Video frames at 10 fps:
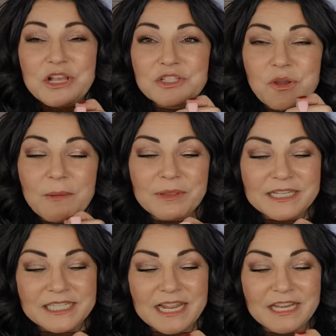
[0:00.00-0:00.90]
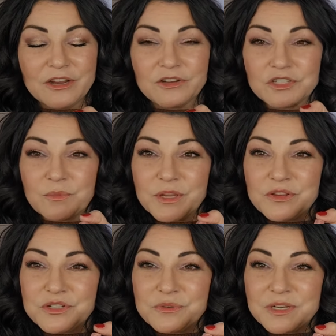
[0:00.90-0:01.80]
So I'll place that here. So what
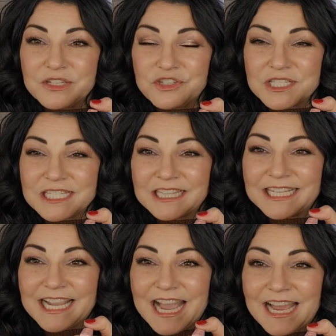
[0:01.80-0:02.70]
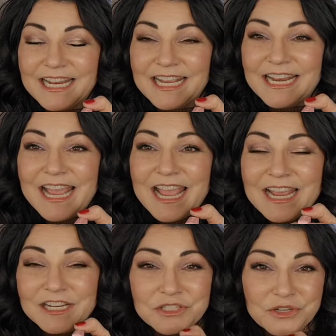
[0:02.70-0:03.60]
you do is just click on it and it's